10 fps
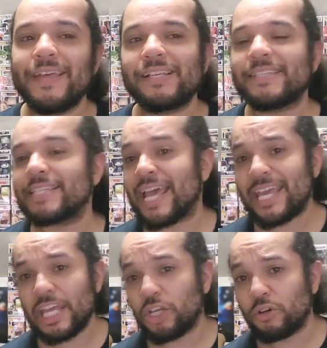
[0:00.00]
they
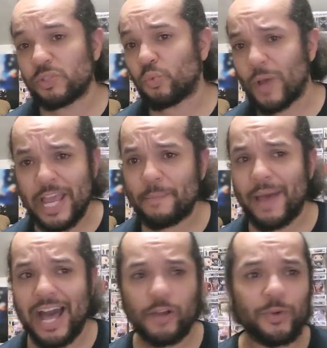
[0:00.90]
say he goes way
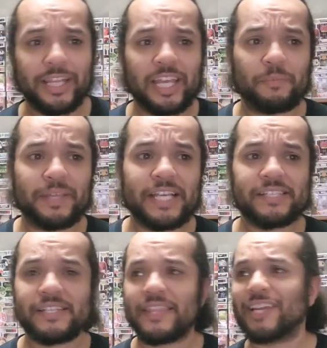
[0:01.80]
back with Liam
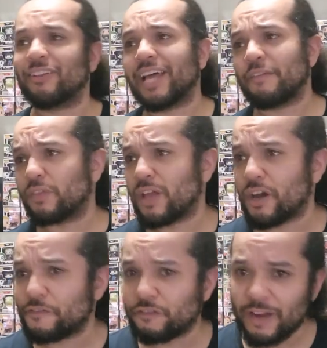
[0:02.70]
Neeson. They're
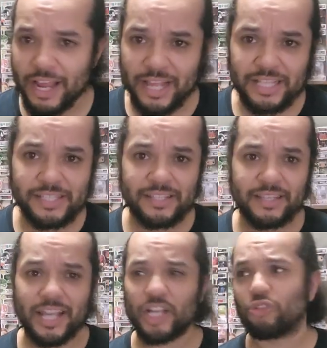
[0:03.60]
lifelong friends
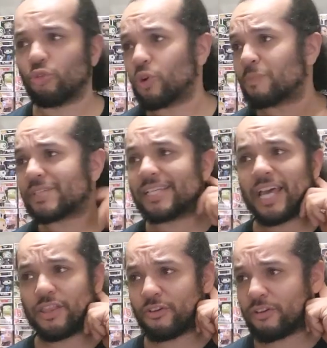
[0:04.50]
and they grew up
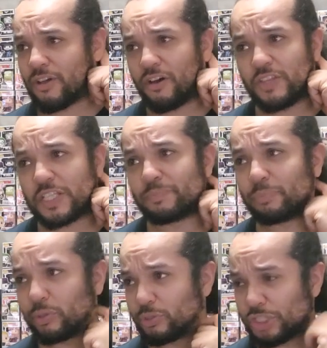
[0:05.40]
together and all this
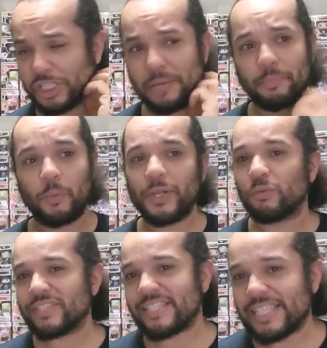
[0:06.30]
bullshit, but we
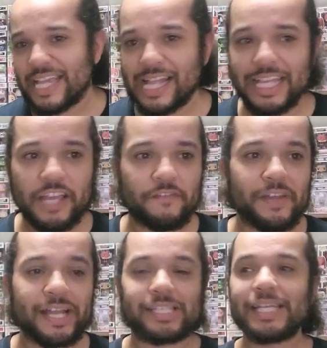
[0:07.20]
don't see any
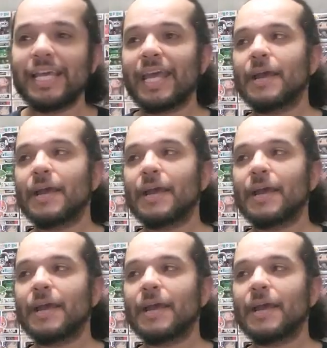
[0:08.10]
of it.